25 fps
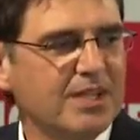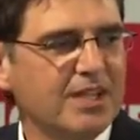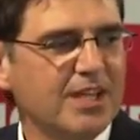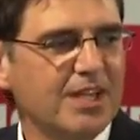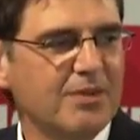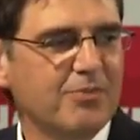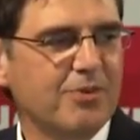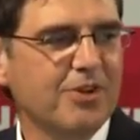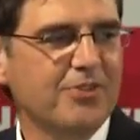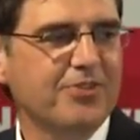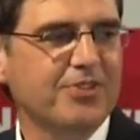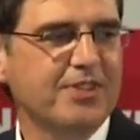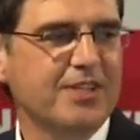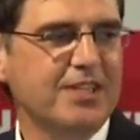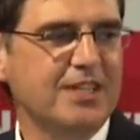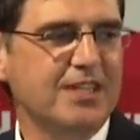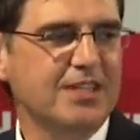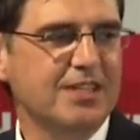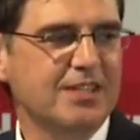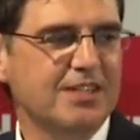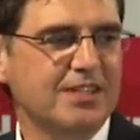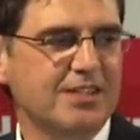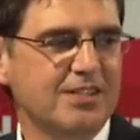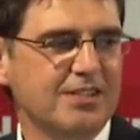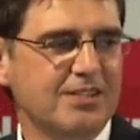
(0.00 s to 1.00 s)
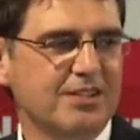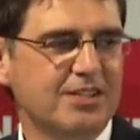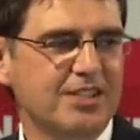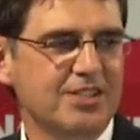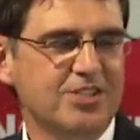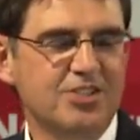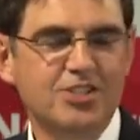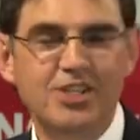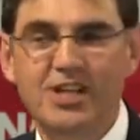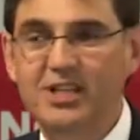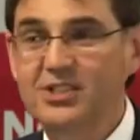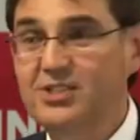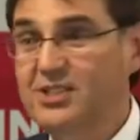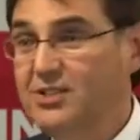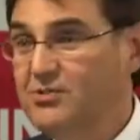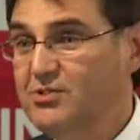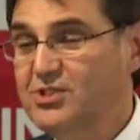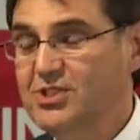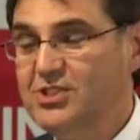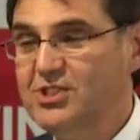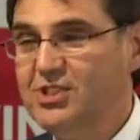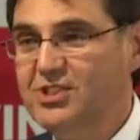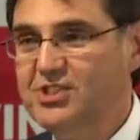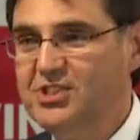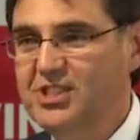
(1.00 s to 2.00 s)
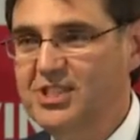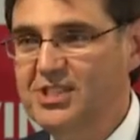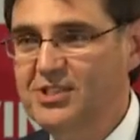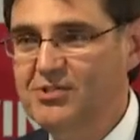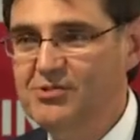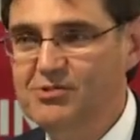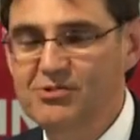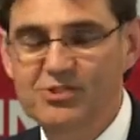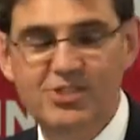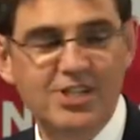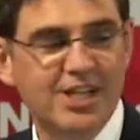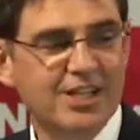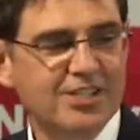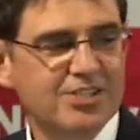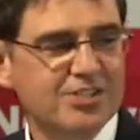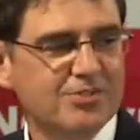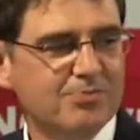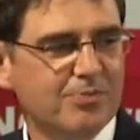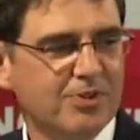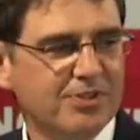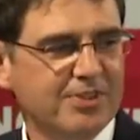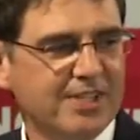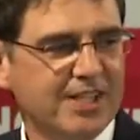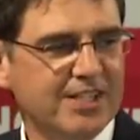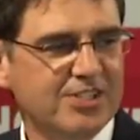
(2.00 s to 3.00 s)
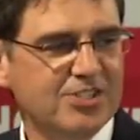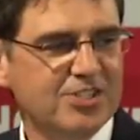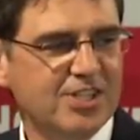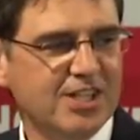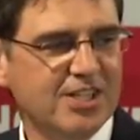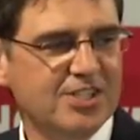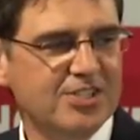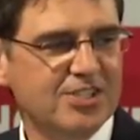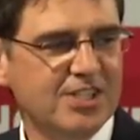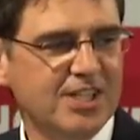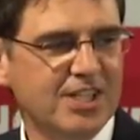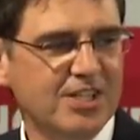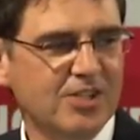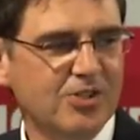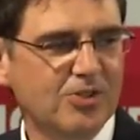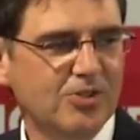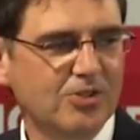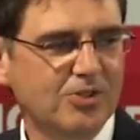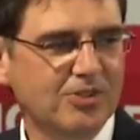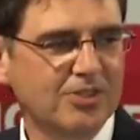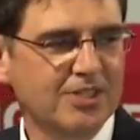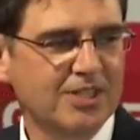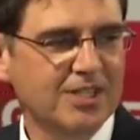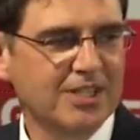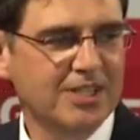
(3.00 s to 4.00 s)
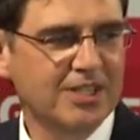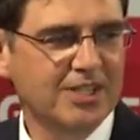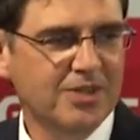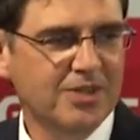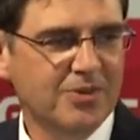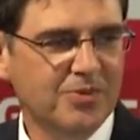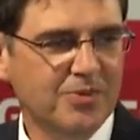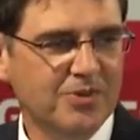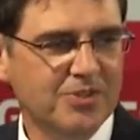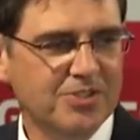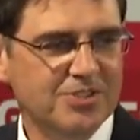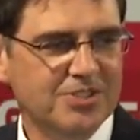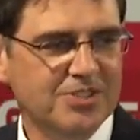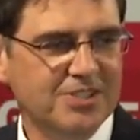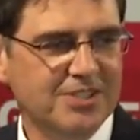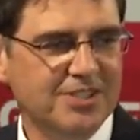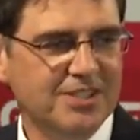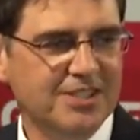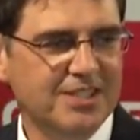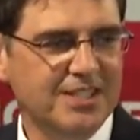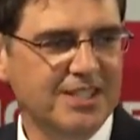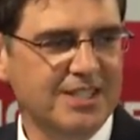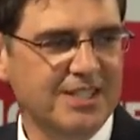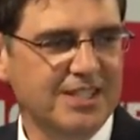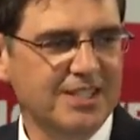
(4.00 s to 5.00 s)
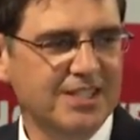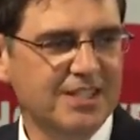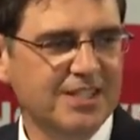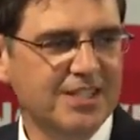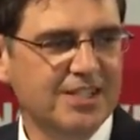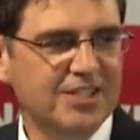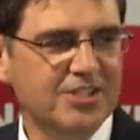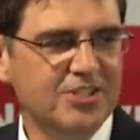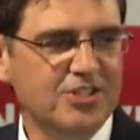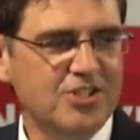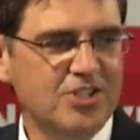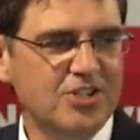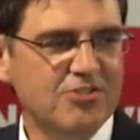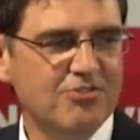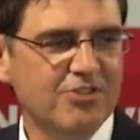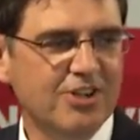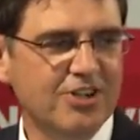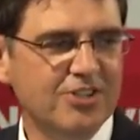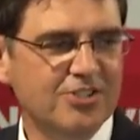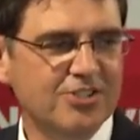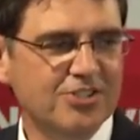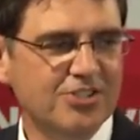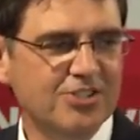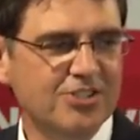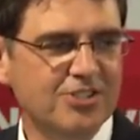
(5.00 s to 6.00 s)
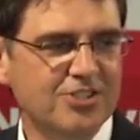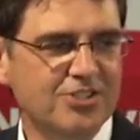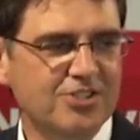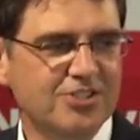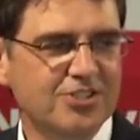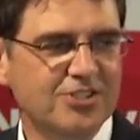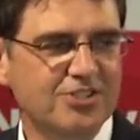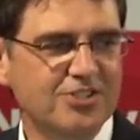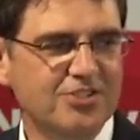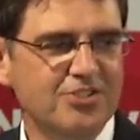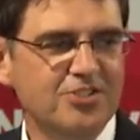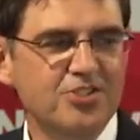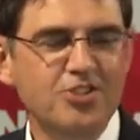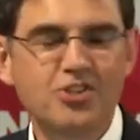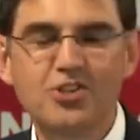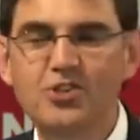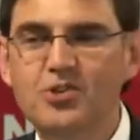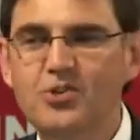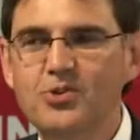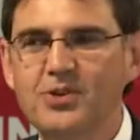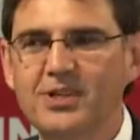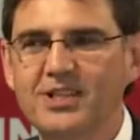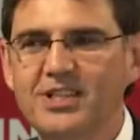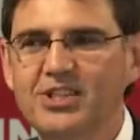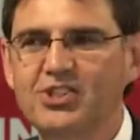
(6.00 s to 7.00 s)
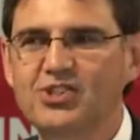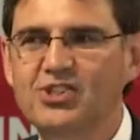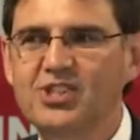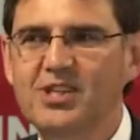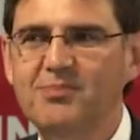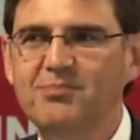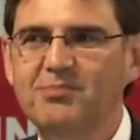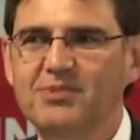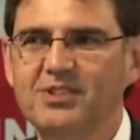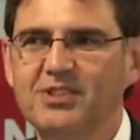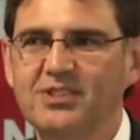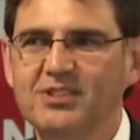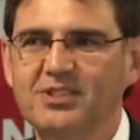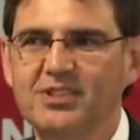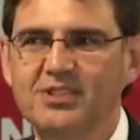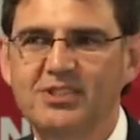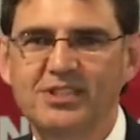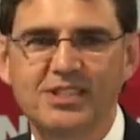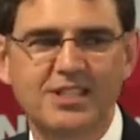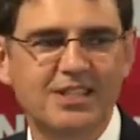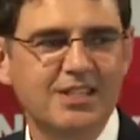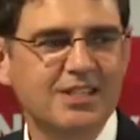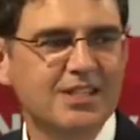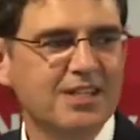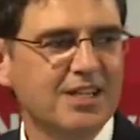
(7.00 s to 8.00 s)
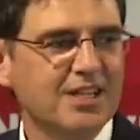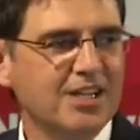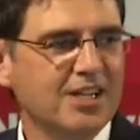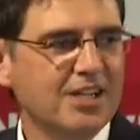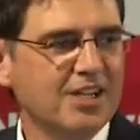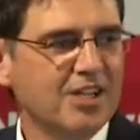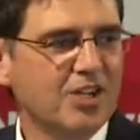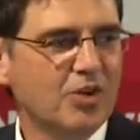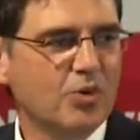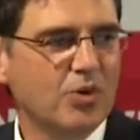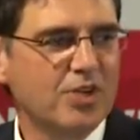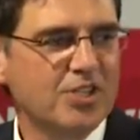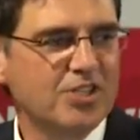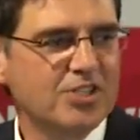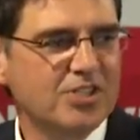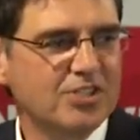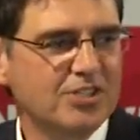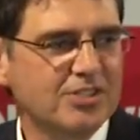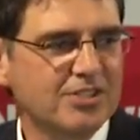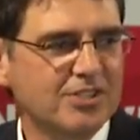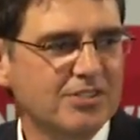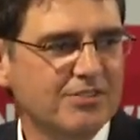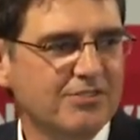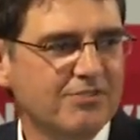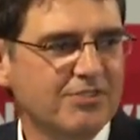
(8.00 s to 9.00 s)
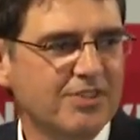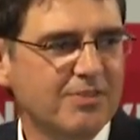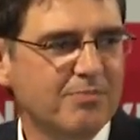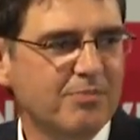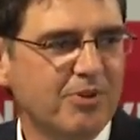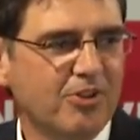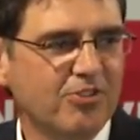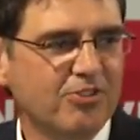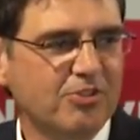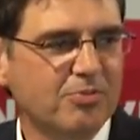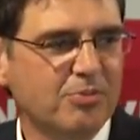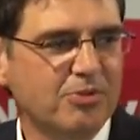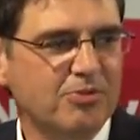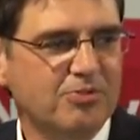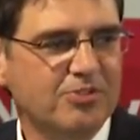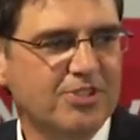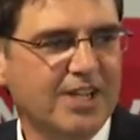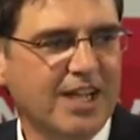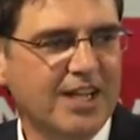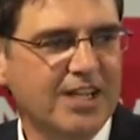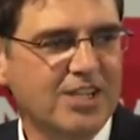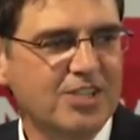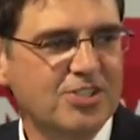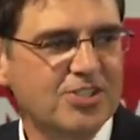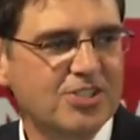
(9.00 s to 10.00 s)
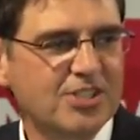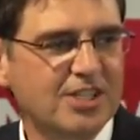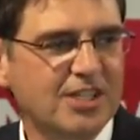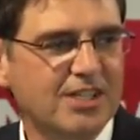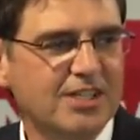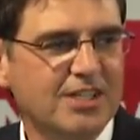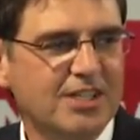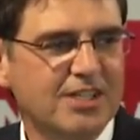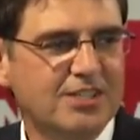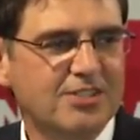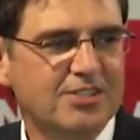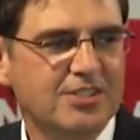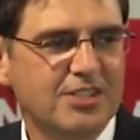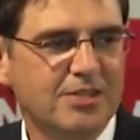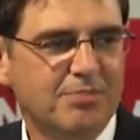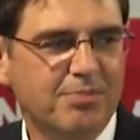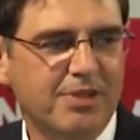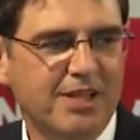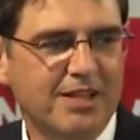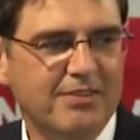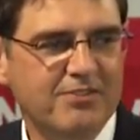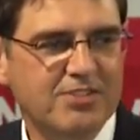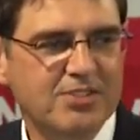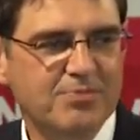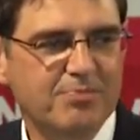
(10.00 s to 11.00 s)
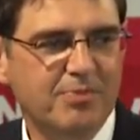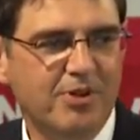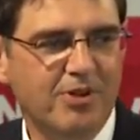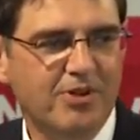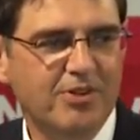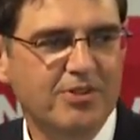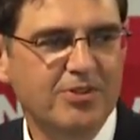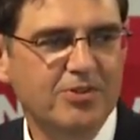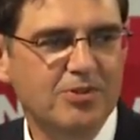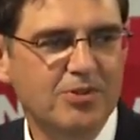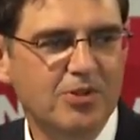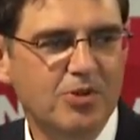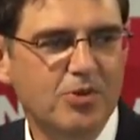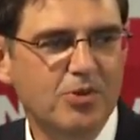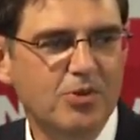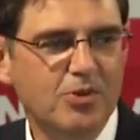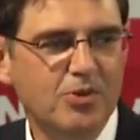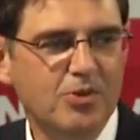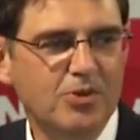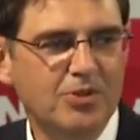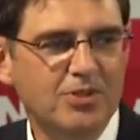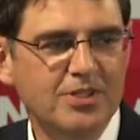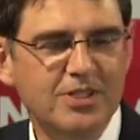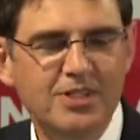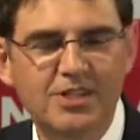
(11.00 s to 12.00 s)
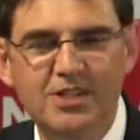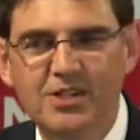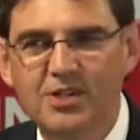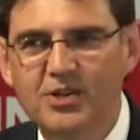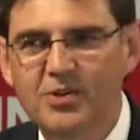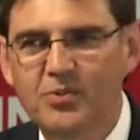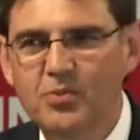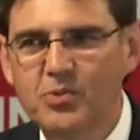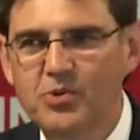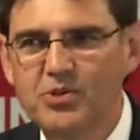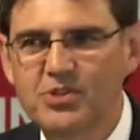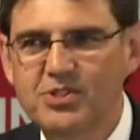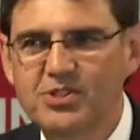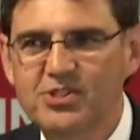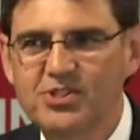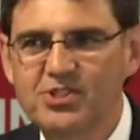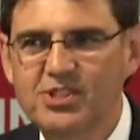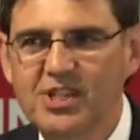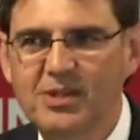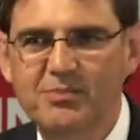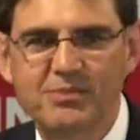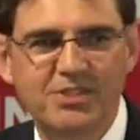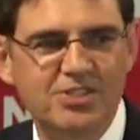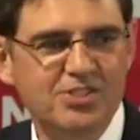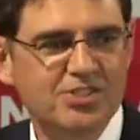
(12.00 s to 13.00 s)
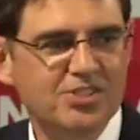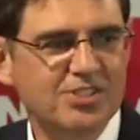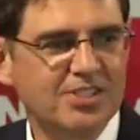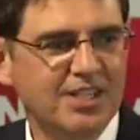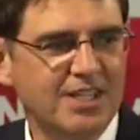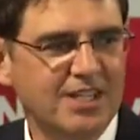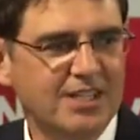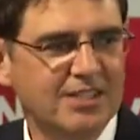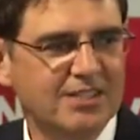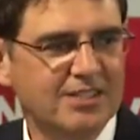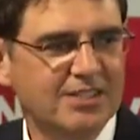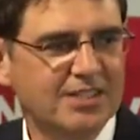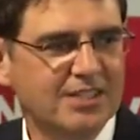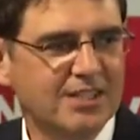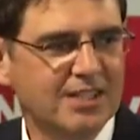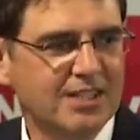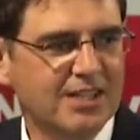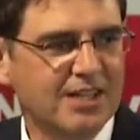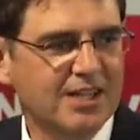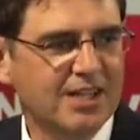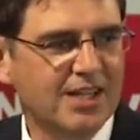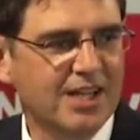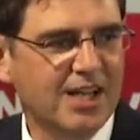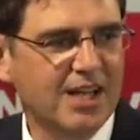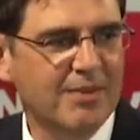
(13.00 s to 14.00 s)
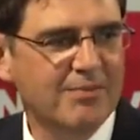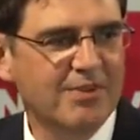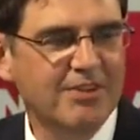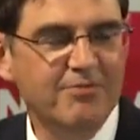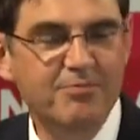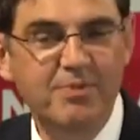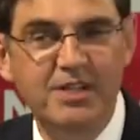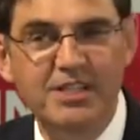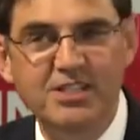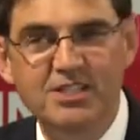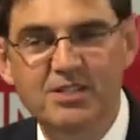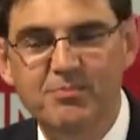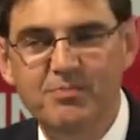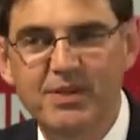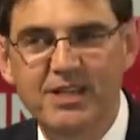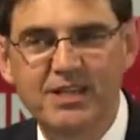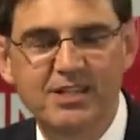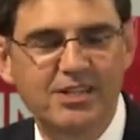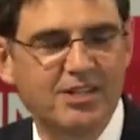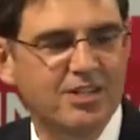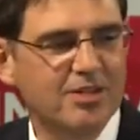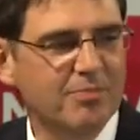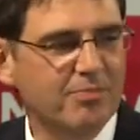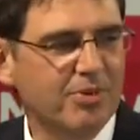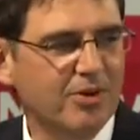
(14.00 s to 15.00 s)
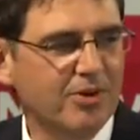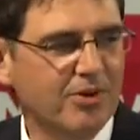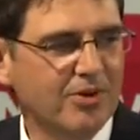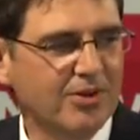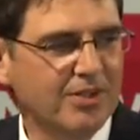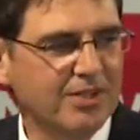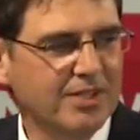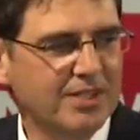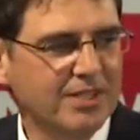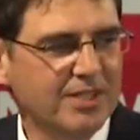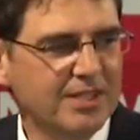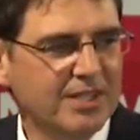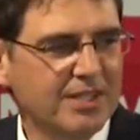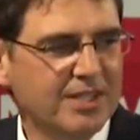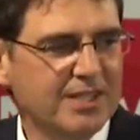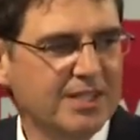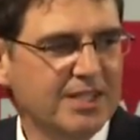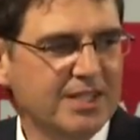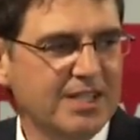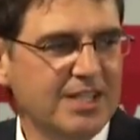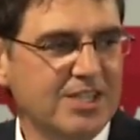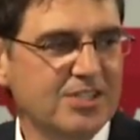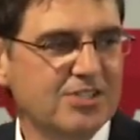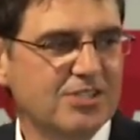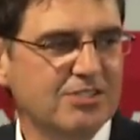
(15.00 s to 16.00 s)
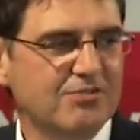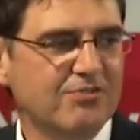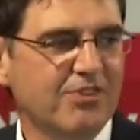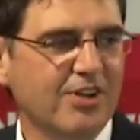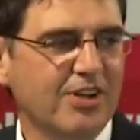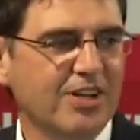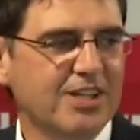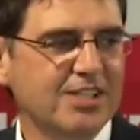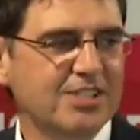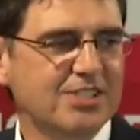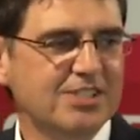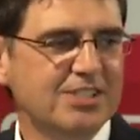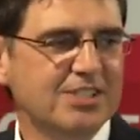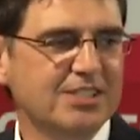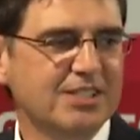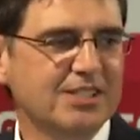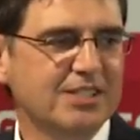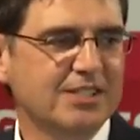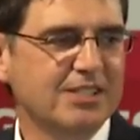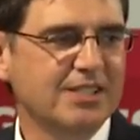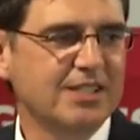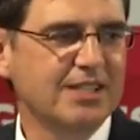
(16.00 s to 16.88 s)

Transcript: And what the judge, and it was just a single judge, what that judge held was that the neurosurgeon knew and accepted that the question of the possible danger to the plaintiff's spinal cord would to some extent have been dependent upon his advice,